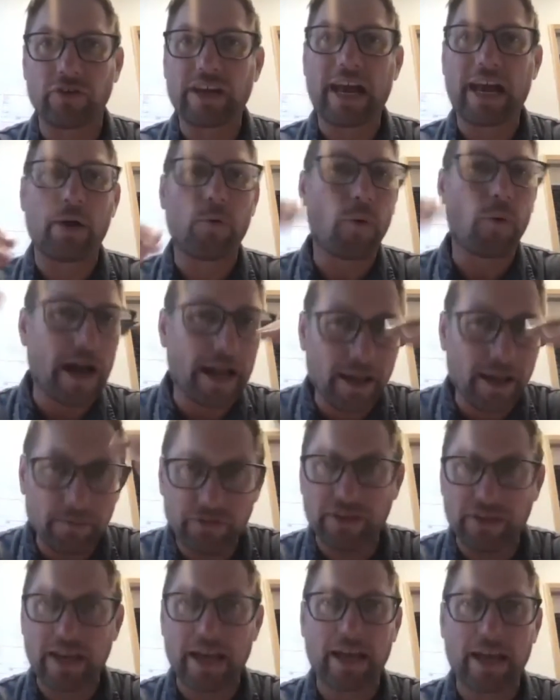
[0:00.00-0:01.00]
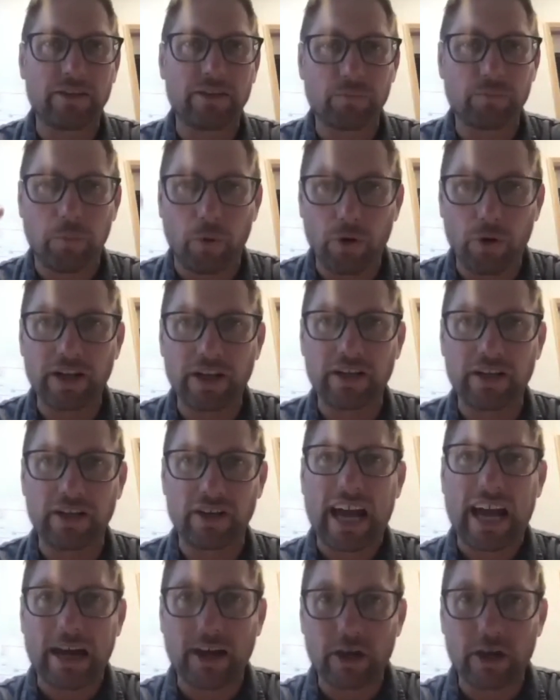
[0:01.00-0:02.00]
you got YMCA sporting, and you
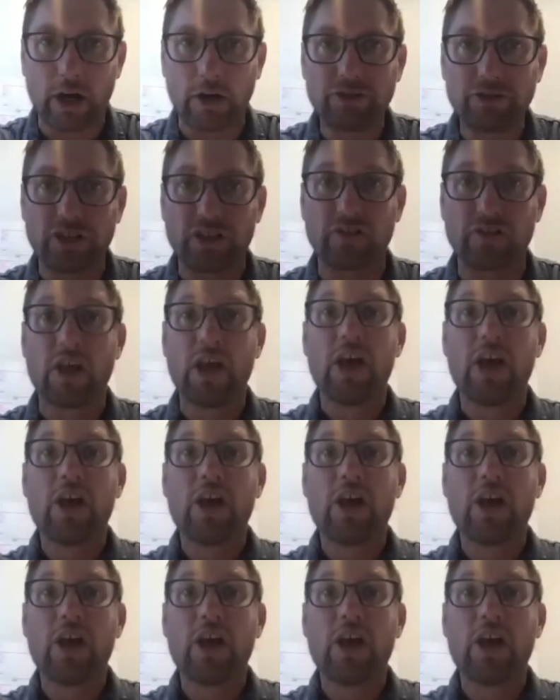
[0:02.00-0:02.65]
got coaches.